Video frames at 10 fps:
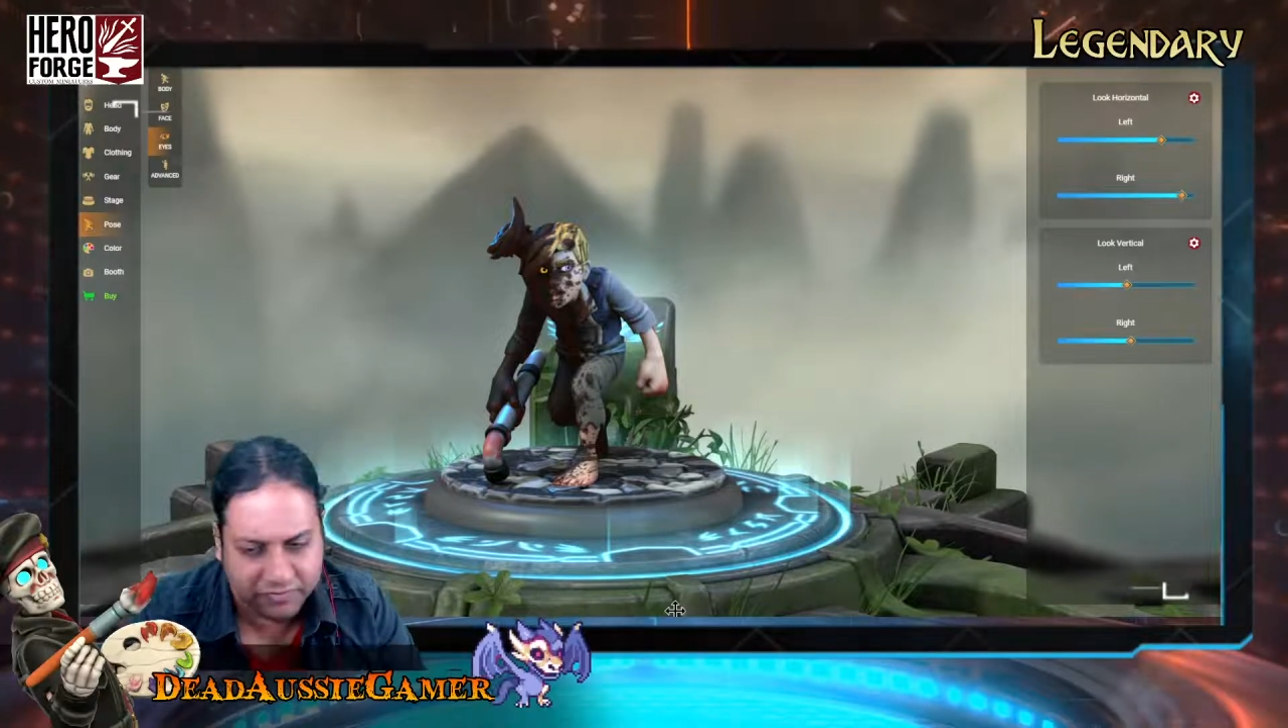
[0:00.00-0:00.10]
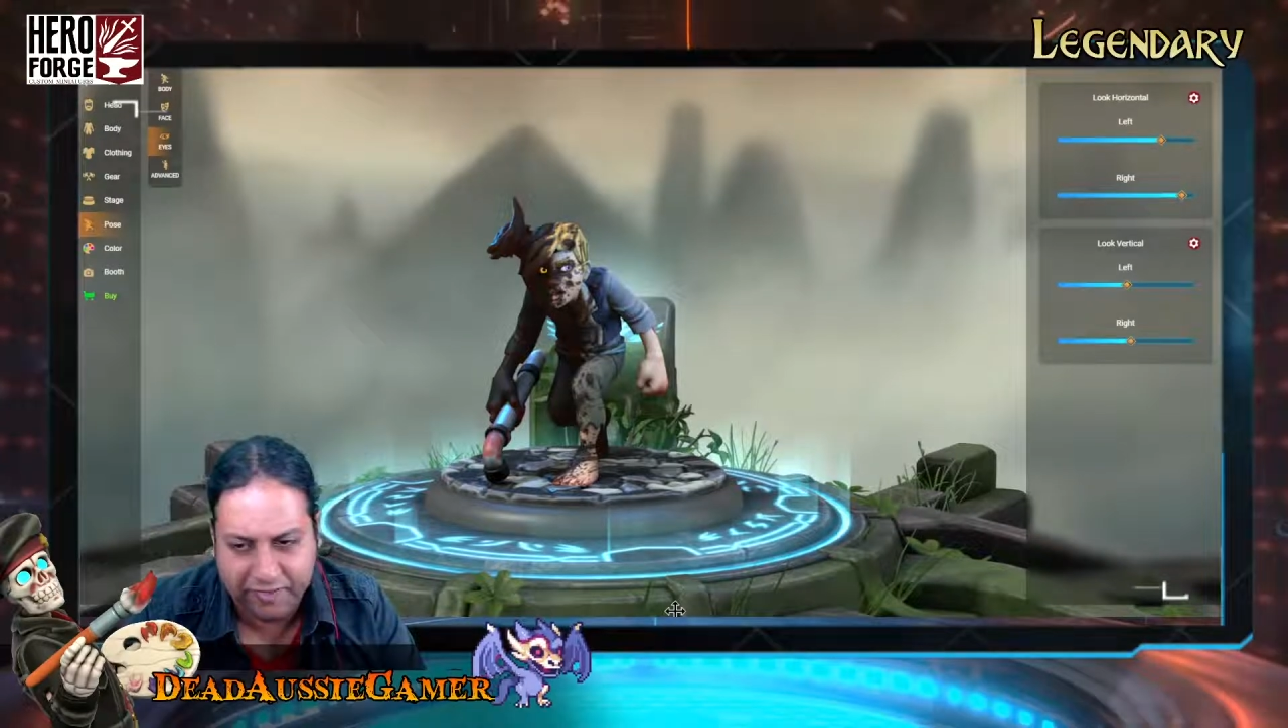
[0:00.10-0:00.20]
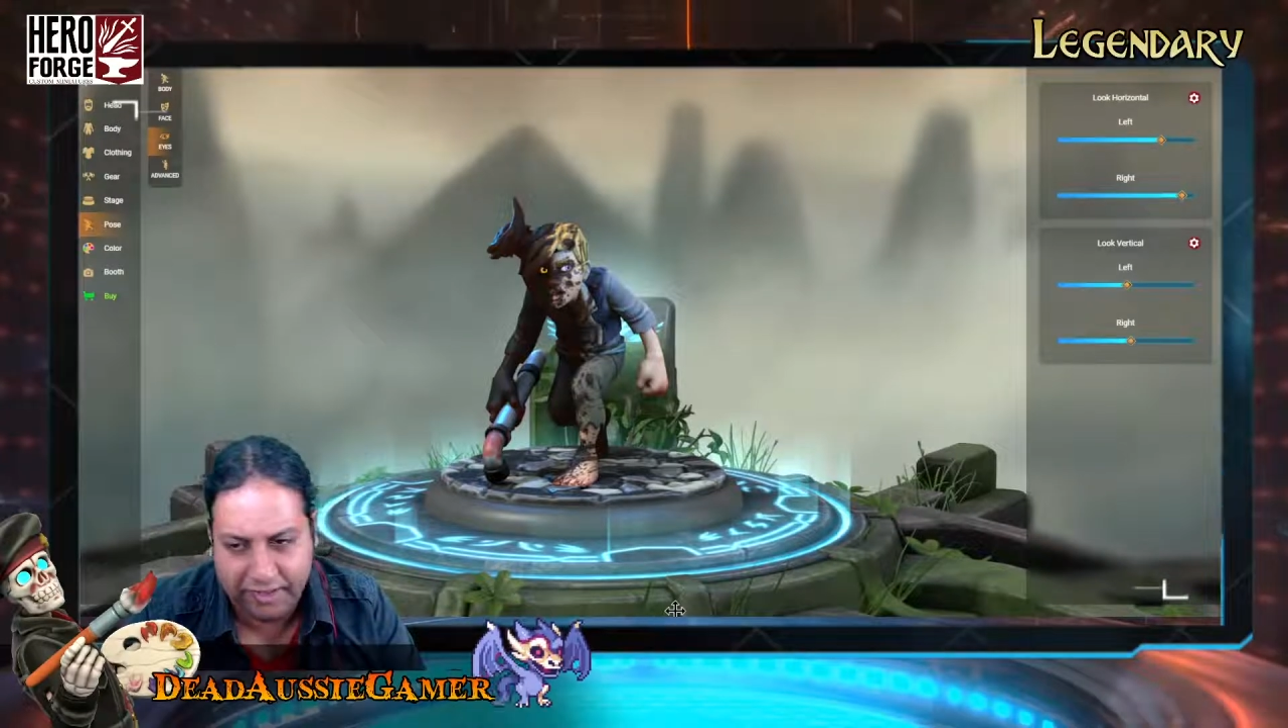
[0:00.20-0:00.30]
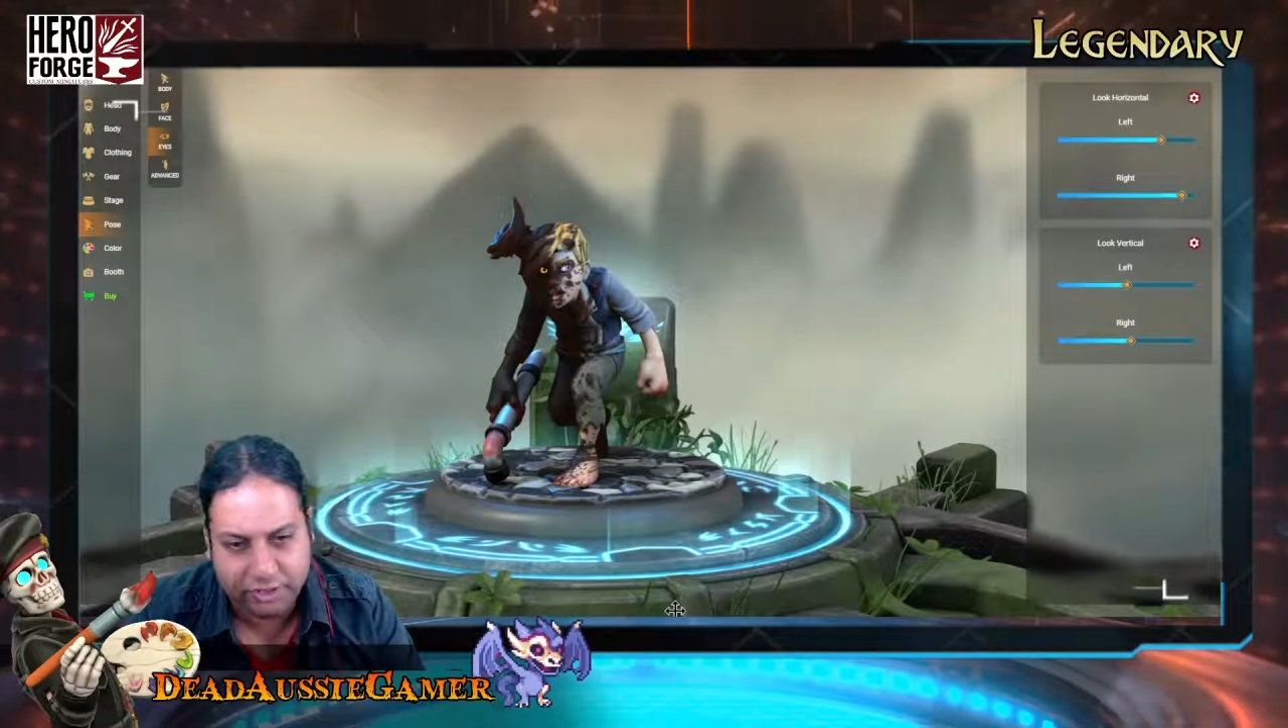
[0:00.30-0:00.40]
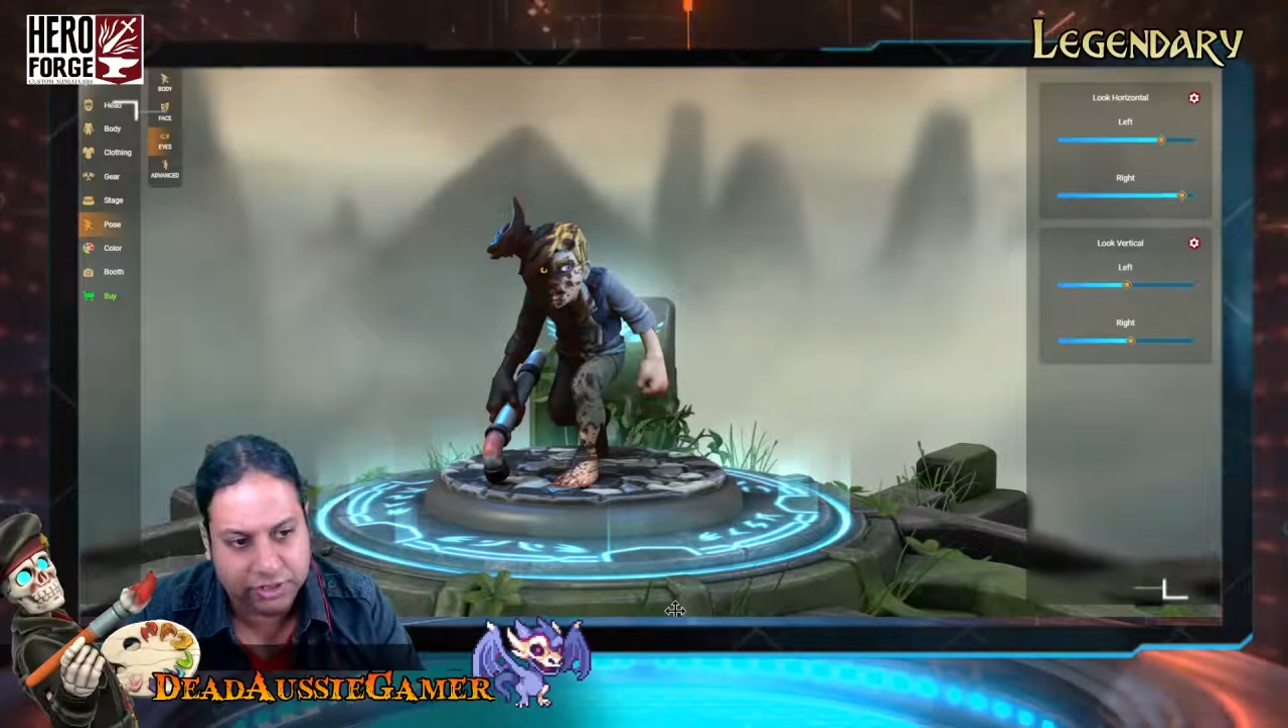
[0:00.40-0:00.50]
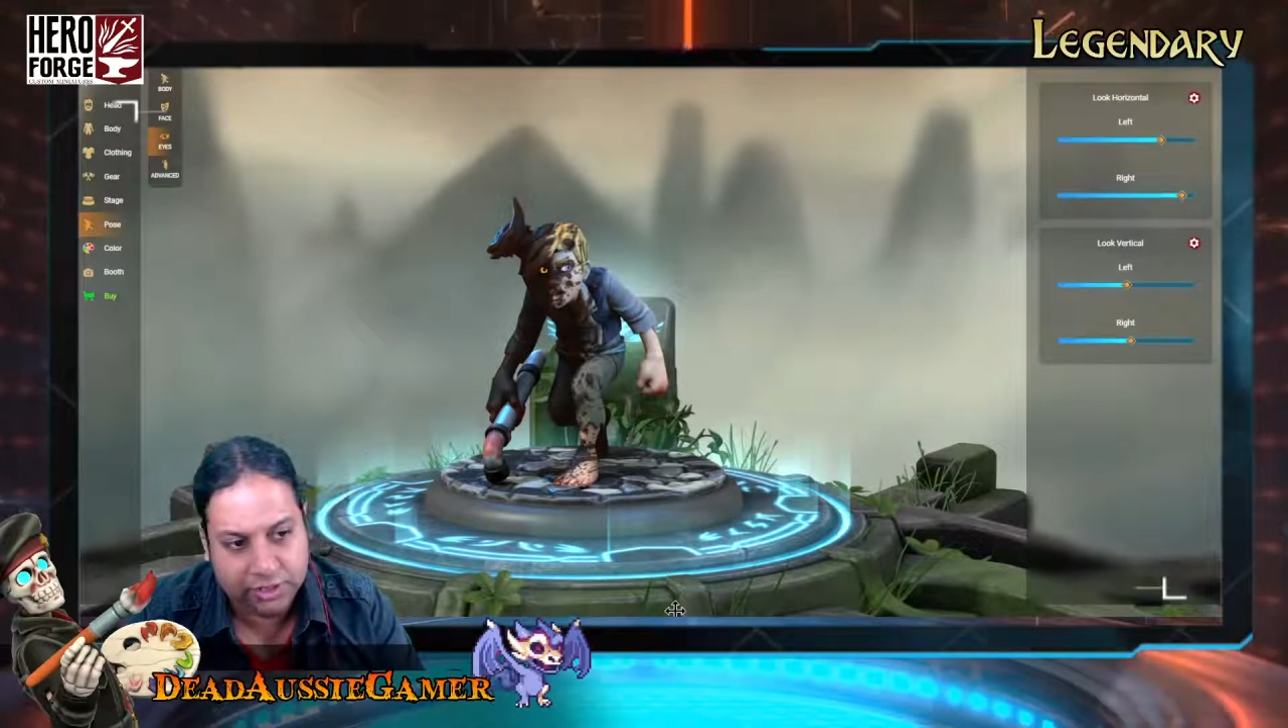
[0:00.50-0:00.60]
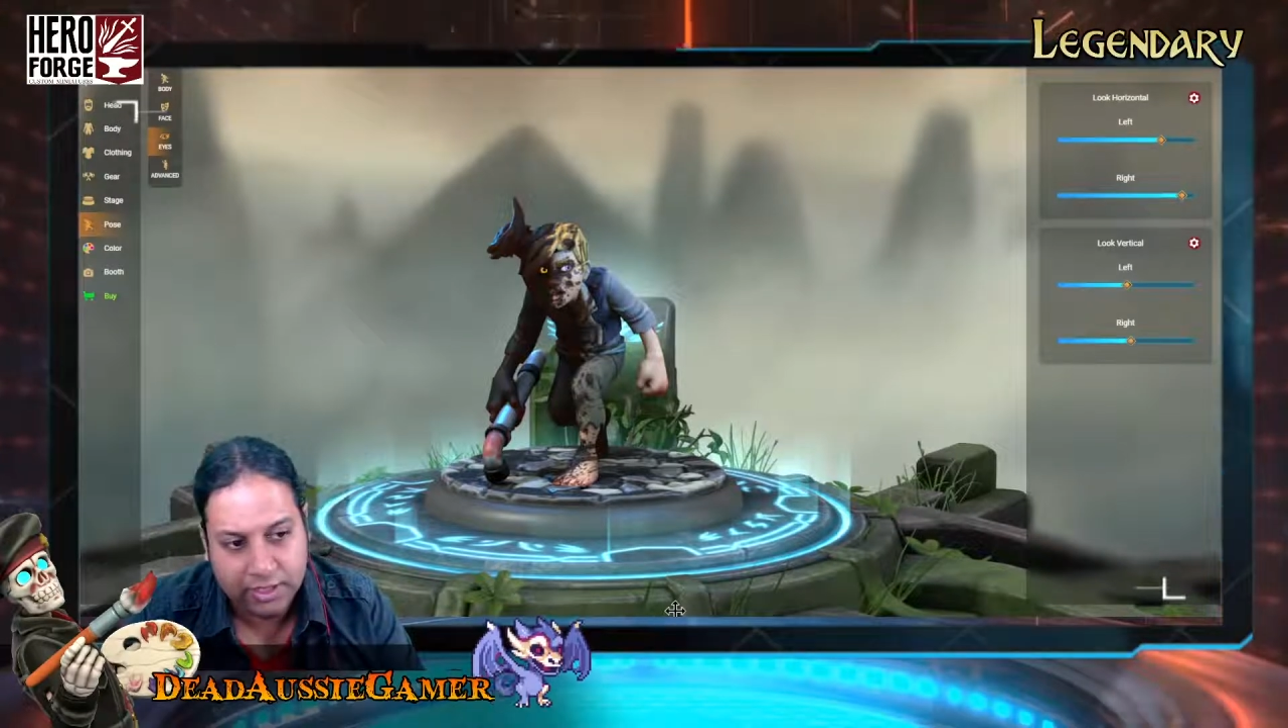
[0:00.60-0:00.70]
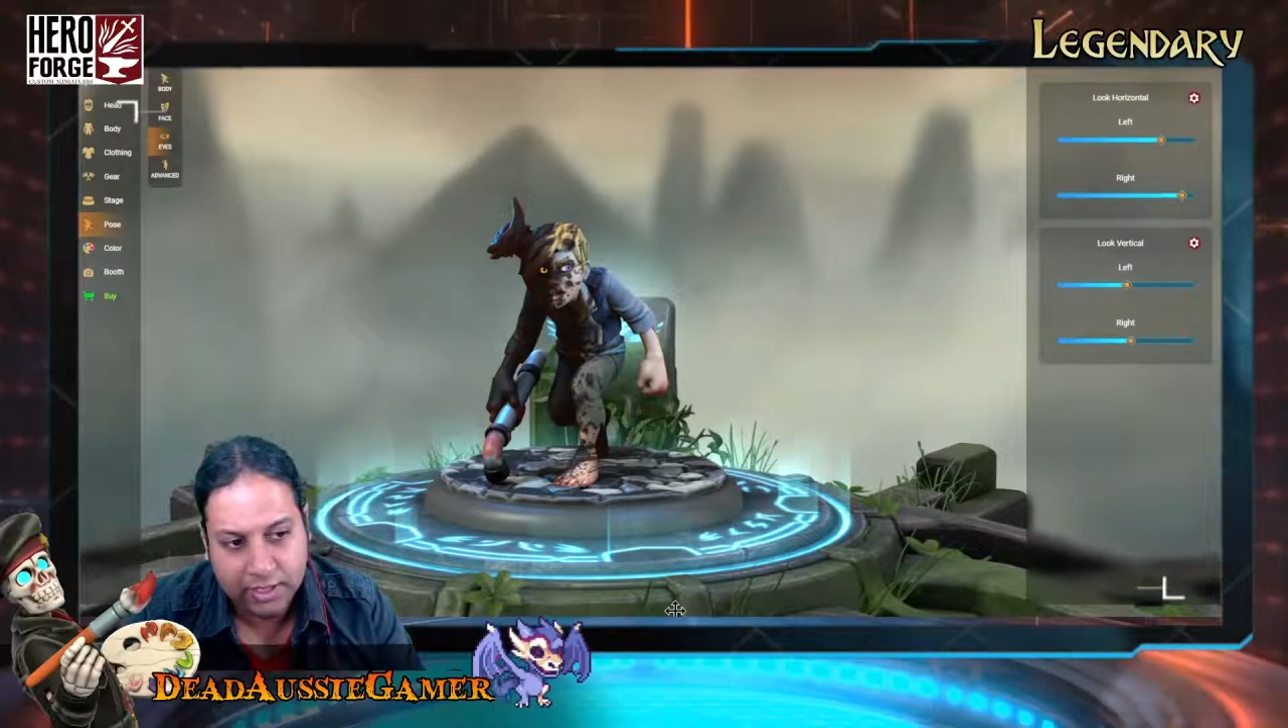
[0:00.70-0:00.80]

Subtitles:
fashion